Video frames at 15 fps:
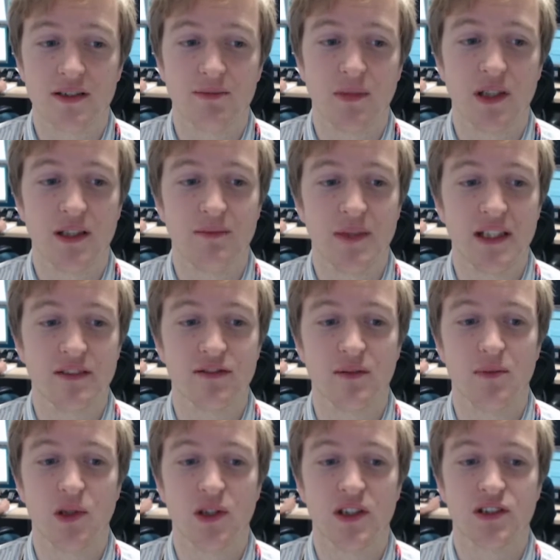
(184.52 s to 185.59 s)
might make for
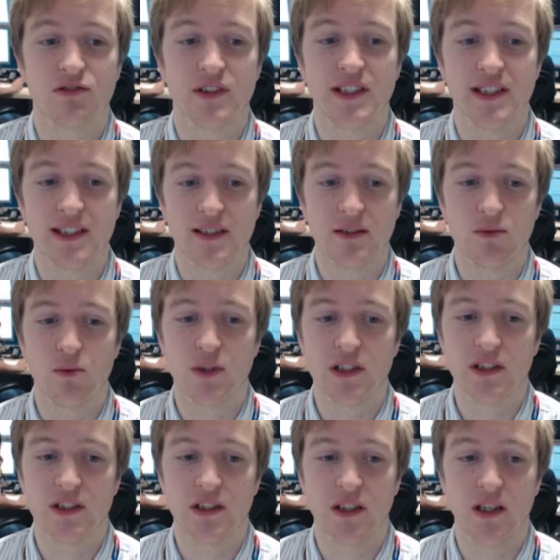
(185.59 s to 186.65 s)
bullish reading,
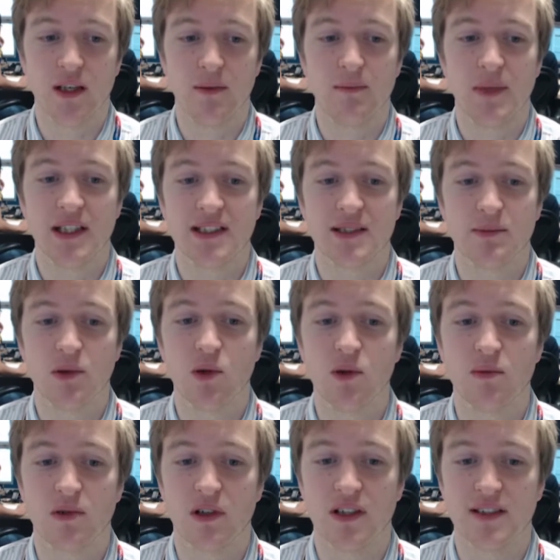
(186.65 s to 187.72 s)
which may
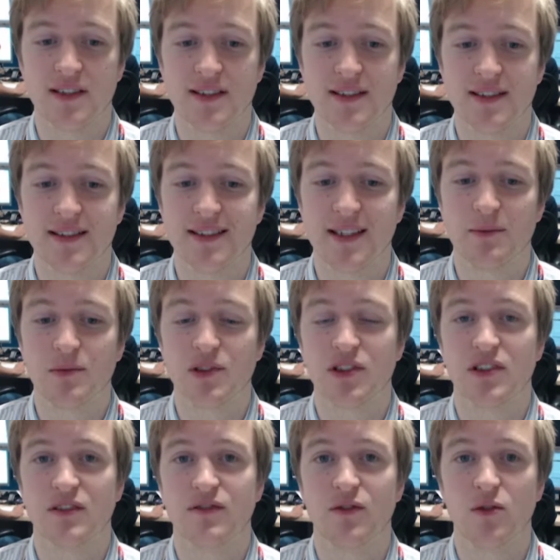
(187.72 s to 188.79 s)
support prices as
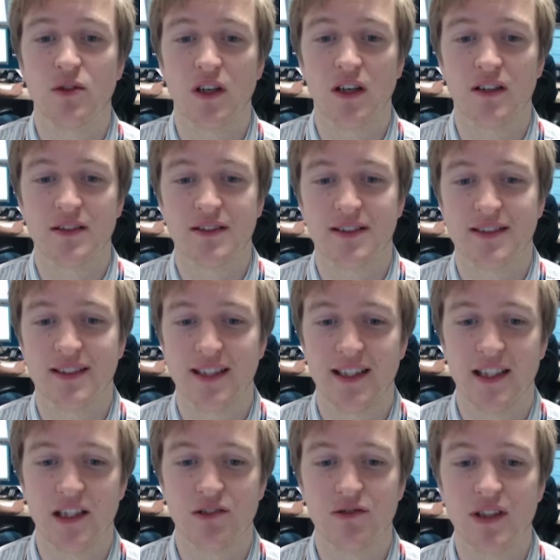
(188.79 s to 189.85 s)
temperatures are forecast to stay
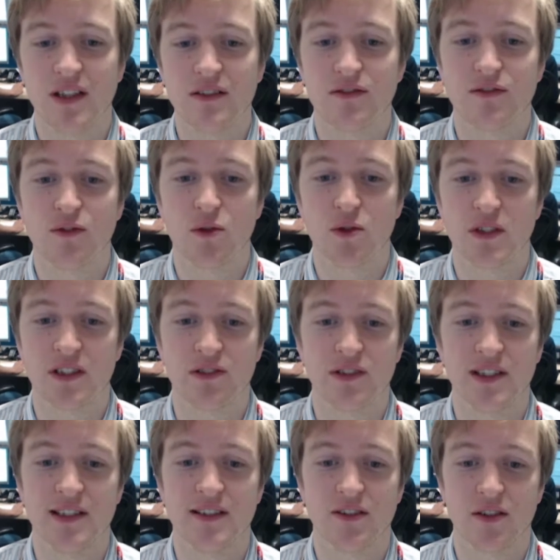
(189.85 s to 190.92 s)
at around 4
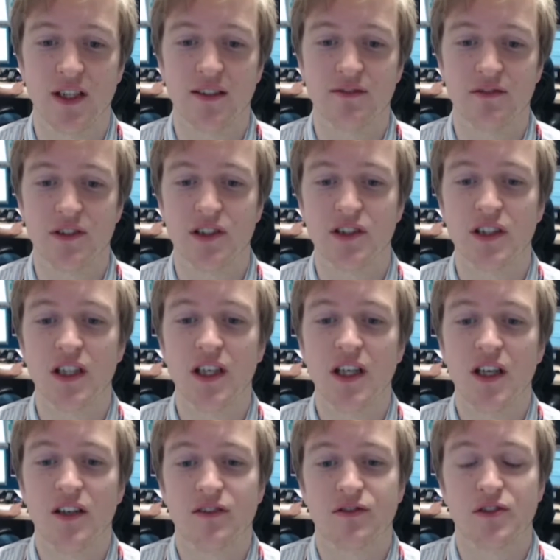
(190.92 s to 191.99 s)
degrees on average
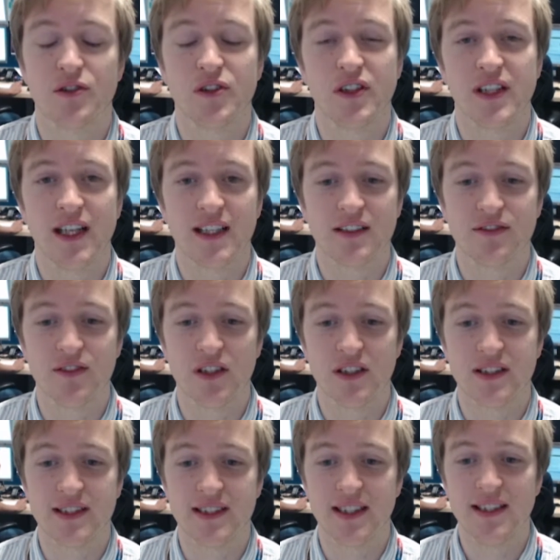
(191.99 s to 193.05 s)
through the next
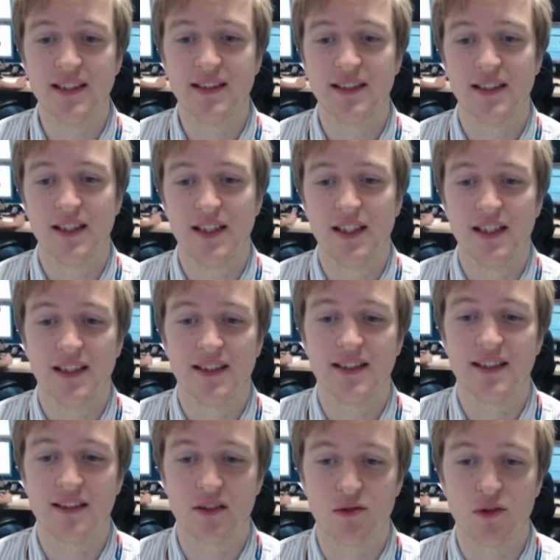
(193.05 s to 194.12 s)
30 days. This
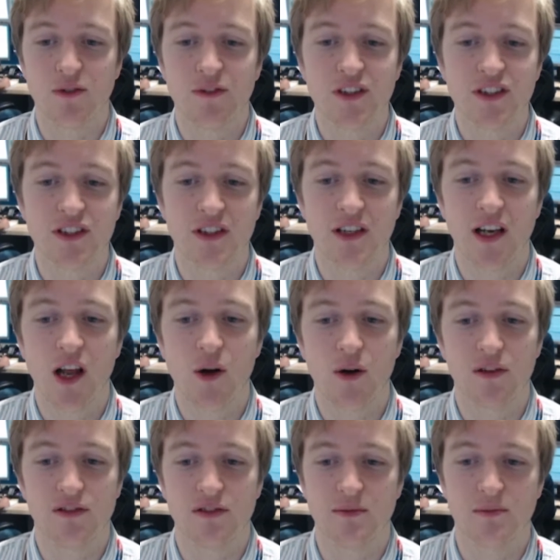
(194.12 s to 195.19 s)
is a revision lower
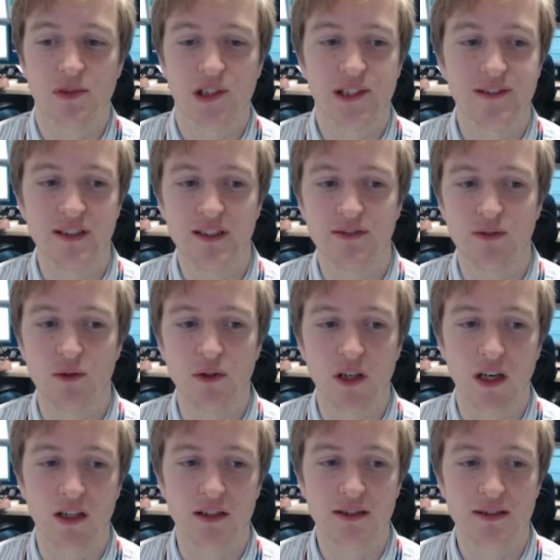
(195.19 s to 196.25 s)
from previous
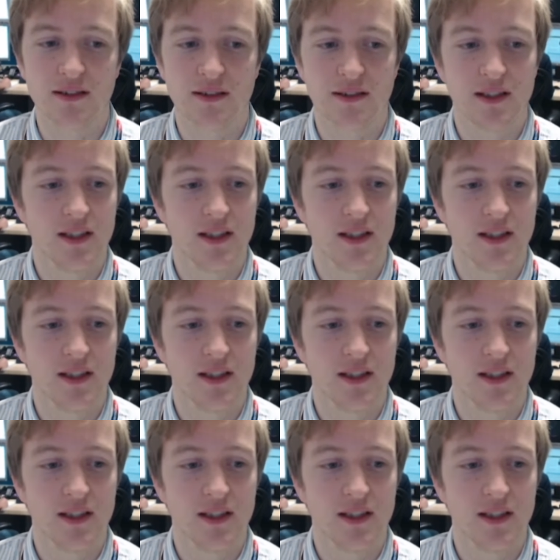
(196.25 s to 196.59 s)
forecasts.